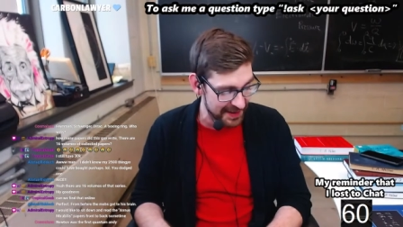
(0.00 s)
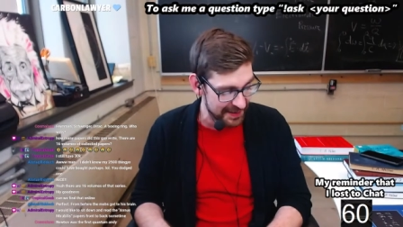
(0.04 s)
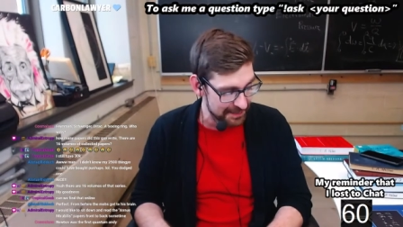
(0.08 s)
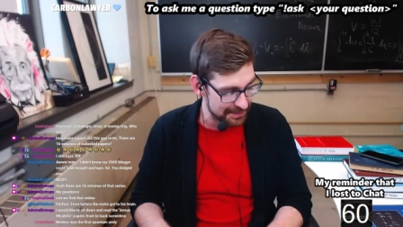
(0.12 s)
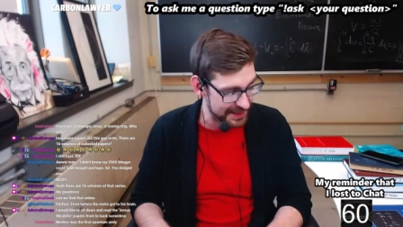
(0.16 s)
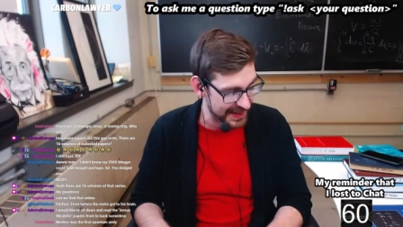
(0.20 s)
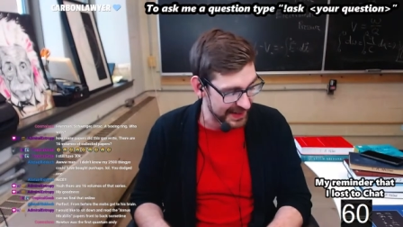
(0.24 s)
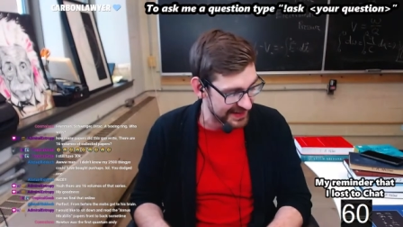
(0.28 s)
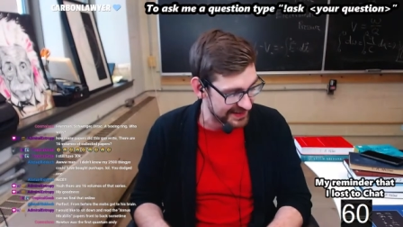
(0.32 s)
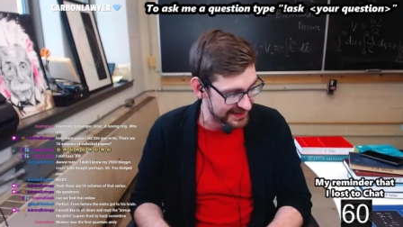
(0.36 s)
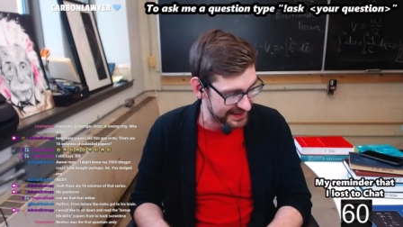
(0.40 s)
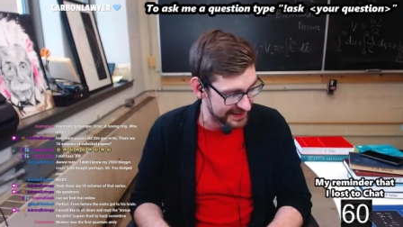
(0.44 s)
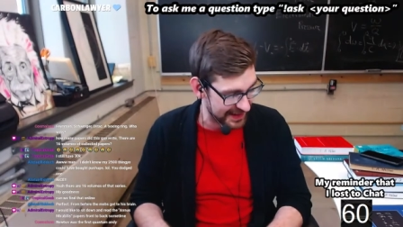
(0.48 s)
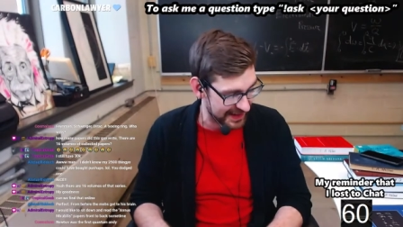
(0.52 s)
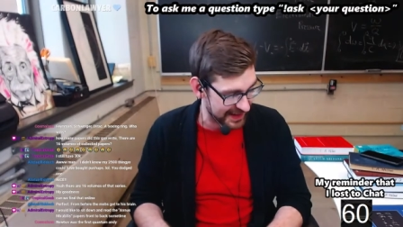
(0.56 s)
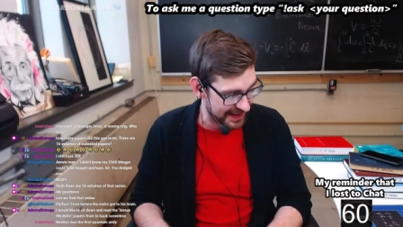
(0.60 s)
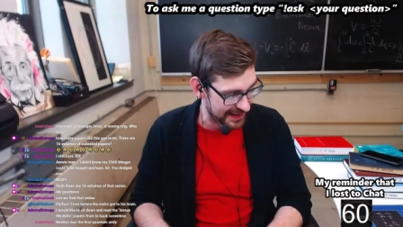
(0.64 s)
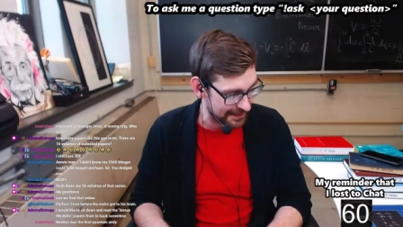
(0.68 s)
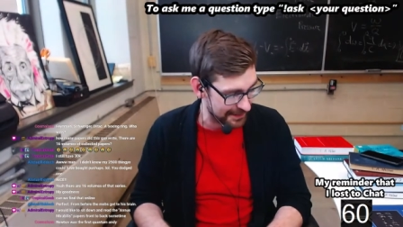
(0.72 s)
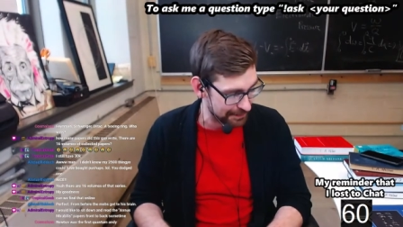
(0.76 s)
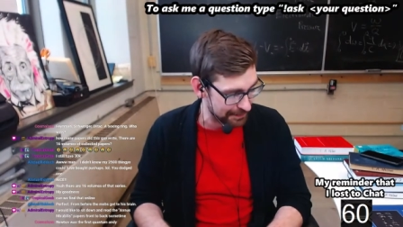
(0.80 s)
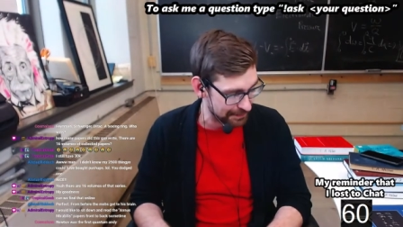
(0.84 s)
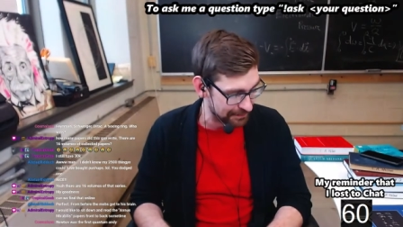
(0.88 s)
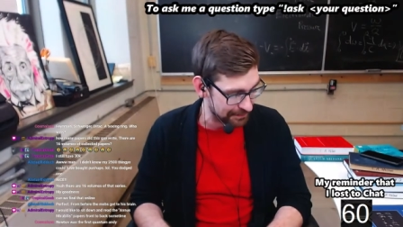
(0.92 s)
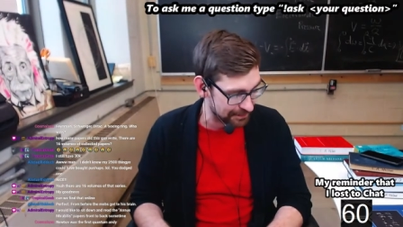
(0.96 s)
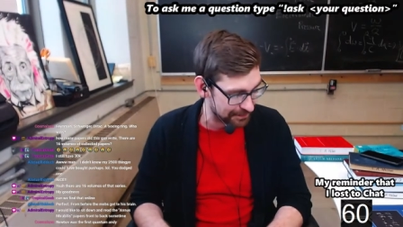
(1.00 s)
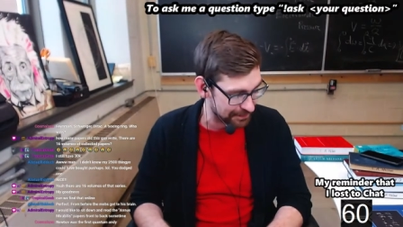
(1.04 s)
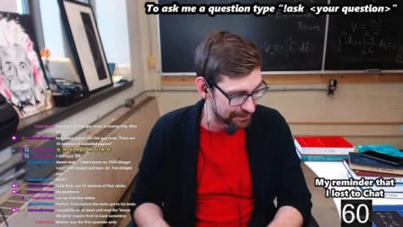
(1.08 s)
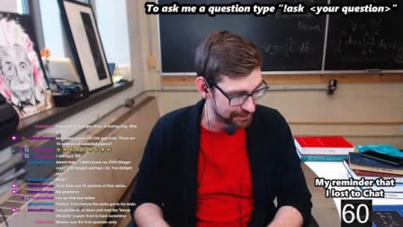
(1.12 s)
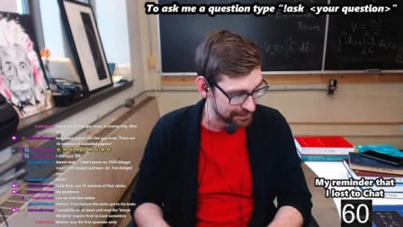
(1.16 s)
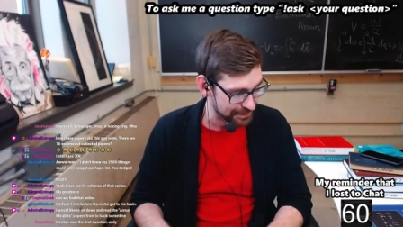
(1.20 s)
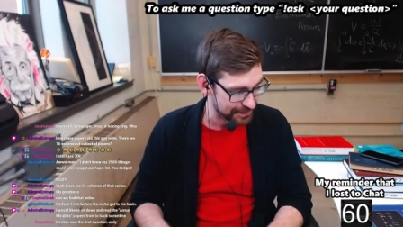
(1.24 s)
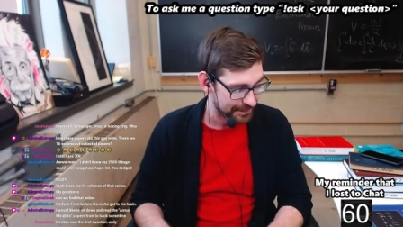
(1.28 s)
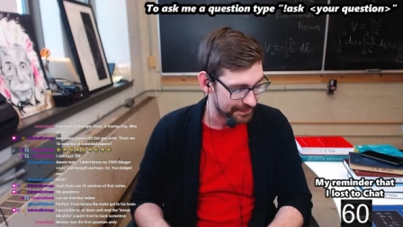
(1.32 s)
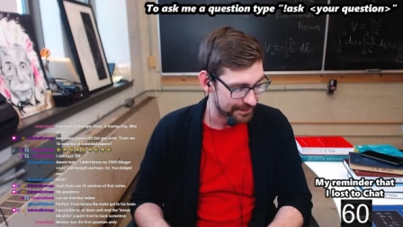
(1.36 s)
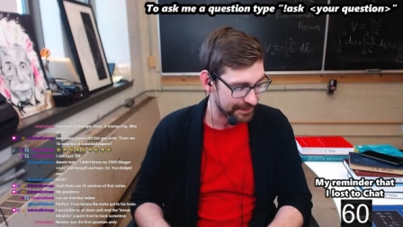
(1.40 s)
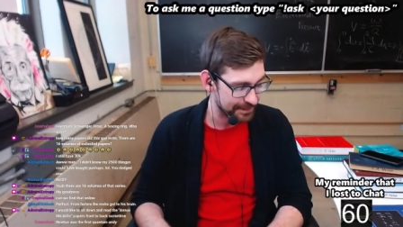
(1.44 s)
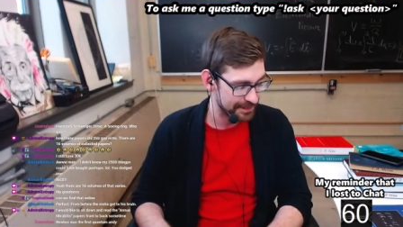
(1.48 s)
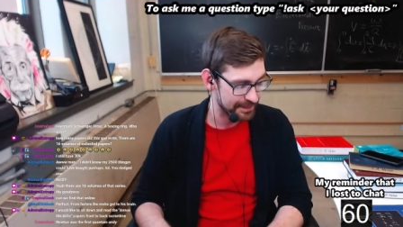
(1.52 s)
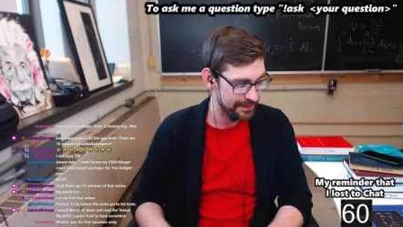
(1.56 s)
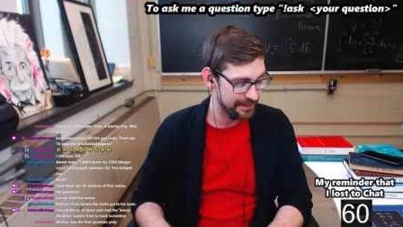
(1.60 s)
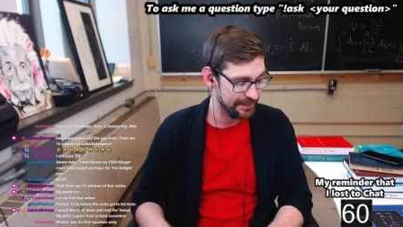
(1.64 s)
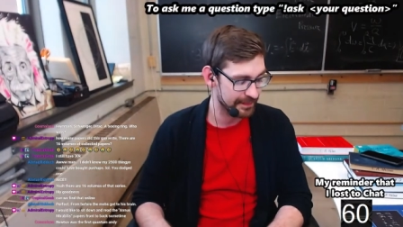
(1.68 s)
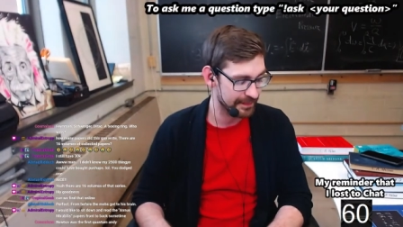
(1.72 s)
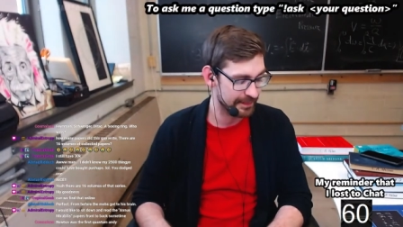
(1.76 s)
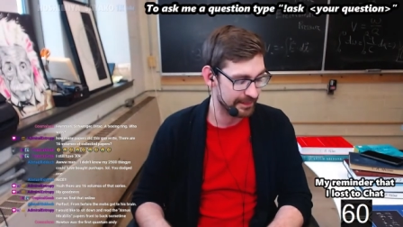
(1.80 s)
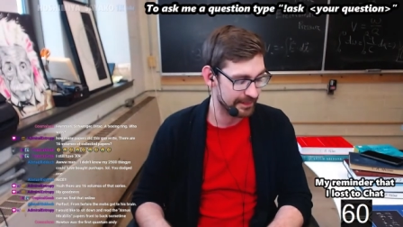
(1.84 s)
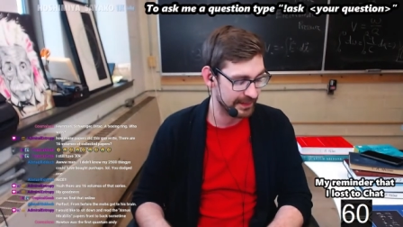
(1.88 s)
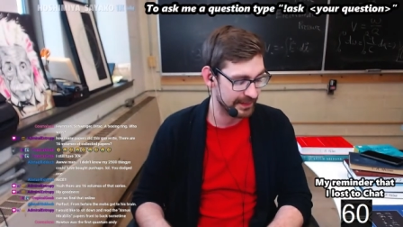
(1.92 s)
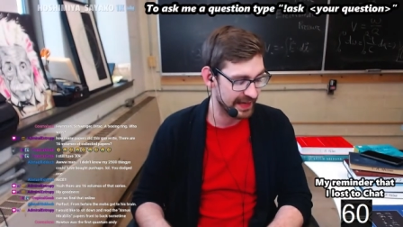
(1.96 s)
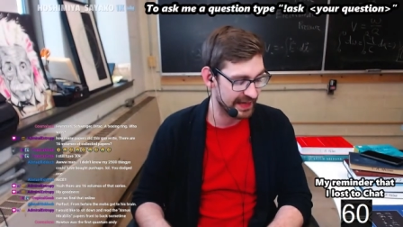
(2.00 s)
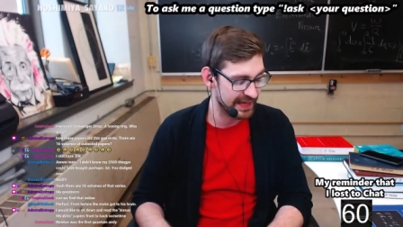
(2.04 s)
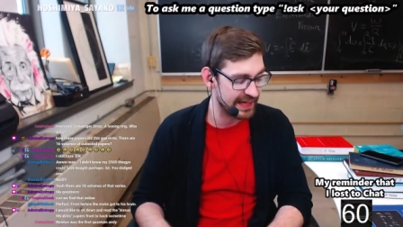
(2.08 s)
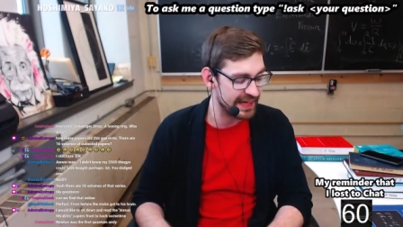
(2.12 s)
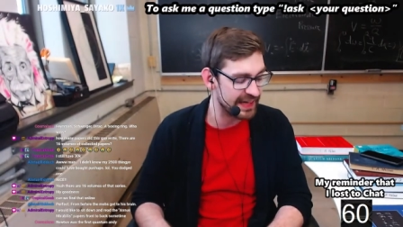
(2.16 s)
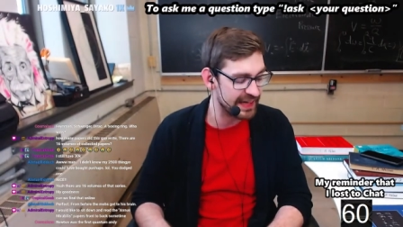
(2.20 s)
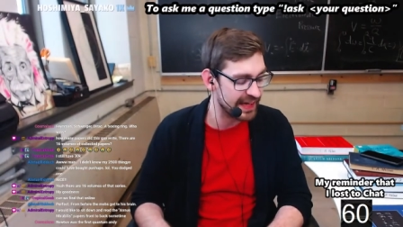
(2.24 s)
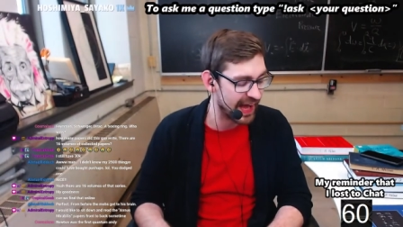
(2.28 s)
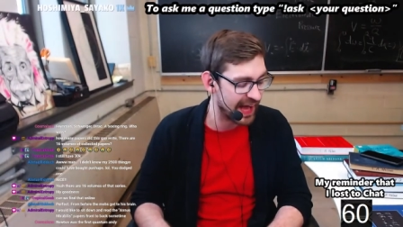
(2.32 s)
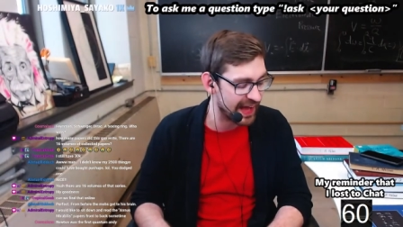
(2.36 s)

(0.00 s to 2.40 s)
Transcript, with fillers: But um, he